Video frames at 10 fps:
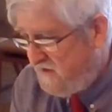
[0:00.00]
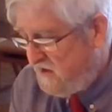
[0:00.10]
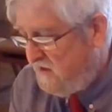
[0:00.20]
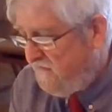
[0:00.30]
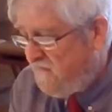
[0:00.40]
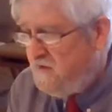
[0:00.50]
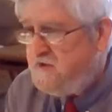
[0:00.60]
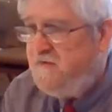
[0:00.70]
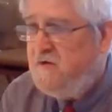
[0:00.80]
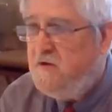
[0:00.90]
the first
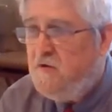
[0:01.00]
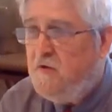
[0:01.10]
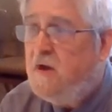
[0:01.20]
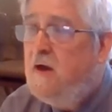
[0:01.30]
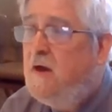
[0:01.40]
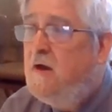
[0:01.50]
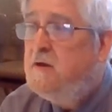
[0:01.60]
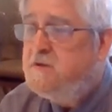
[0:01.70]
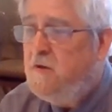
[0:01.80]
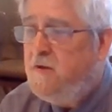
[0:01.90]
fugue.
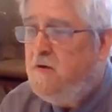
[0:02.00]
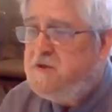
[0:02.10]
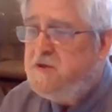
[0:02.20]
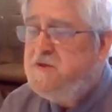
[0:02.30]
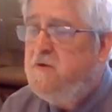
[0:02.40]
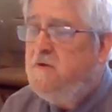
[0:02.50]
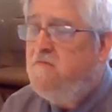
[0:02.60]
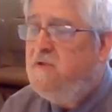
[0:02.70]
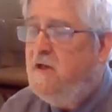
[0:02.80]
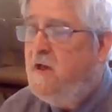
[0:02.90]
So there is a certain
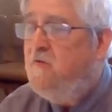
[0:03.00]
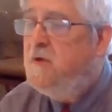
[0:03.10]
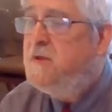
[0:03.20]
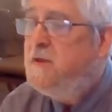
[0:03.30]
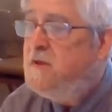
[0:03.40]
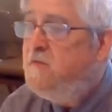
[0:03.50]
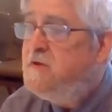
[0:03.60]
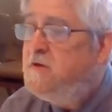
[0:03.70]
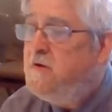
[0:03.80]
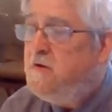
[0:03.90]
playing with the
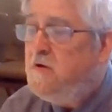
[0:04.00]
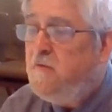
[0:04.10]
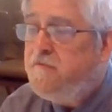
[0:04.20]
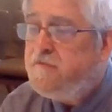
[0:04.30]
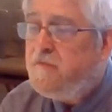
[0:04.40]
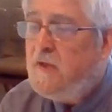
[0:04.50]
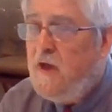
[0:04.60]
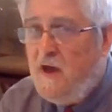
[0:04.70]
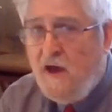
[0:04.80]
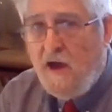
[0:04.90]
material.
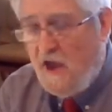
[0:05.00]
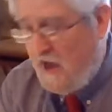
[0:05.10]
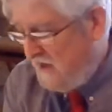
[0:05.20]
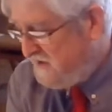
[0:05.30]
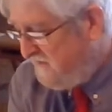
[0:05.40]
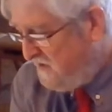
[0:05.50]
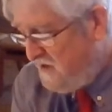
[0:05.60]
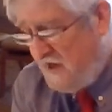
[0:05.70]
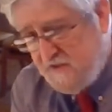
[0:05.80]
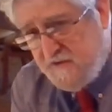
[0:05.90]
And at the very
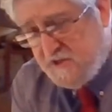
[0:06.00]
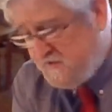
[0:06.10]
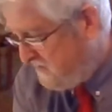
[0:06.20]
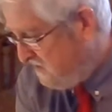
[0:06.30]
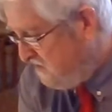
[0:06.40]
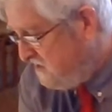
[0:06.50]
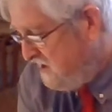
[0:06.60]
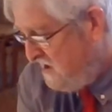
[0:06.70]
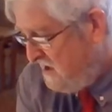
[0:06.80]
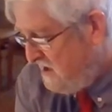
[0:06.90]
end of this fugue,
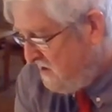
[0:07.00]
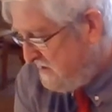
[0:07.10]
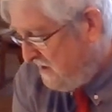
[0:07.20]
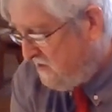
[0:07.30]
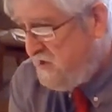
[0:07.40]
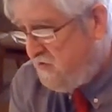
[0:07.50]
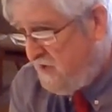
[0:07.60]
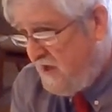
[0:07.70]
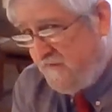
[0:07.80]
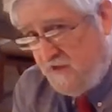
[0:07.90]
not only do we
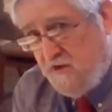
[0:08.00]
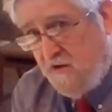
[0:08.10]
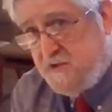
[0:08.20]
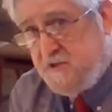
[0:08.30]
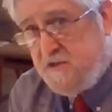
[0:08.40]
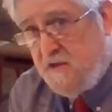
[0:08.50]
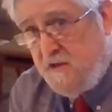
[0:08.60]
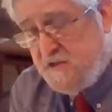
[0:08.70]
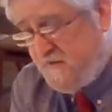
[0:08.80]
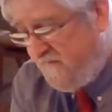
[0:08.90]
have the notes in
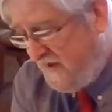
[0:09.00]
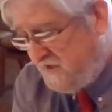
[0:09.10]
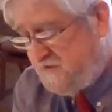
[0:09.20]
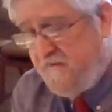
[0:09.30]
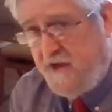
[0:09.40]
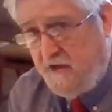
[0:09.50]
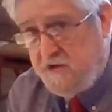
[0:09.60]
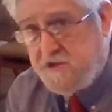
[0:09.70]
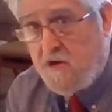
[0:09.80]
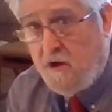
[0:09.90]
faster
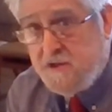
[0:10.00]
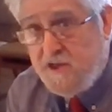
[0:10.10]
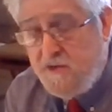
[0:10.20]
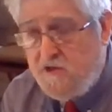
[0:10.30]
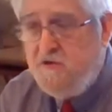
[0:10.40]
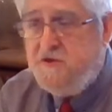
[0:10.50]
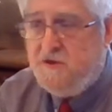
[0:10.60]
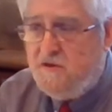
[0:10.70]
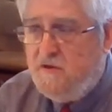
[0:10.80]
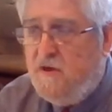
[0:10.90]
values called diminution,